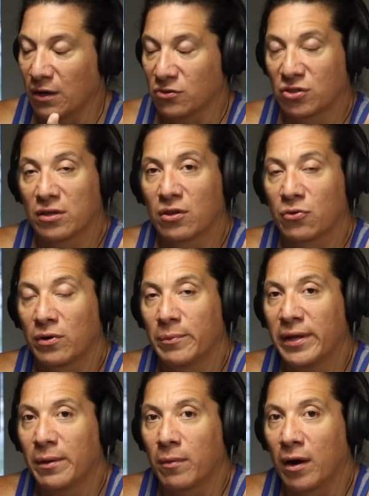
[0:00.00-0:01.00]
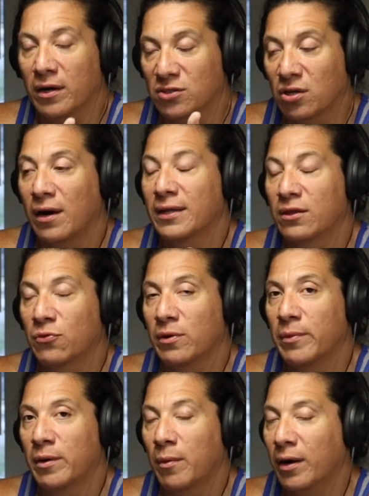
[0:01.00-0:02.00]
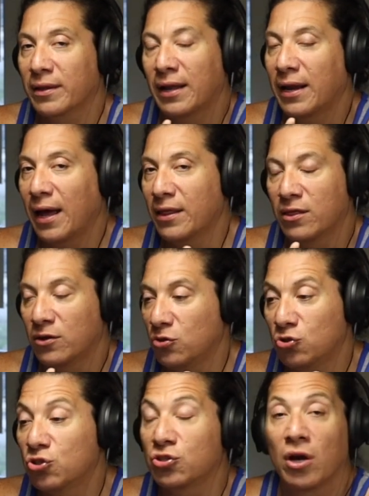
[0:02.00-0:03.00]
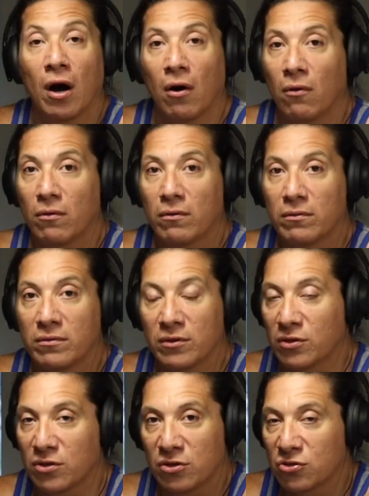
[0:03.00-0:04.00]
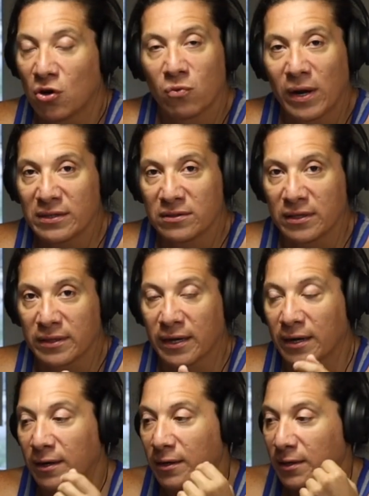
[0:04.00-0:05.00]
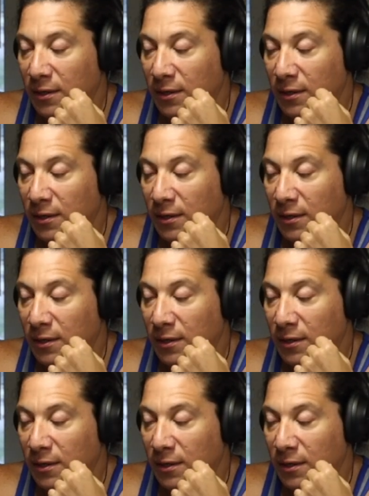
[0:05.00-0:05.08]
start at the 3-minute mark, and then you just go. There's no resting there.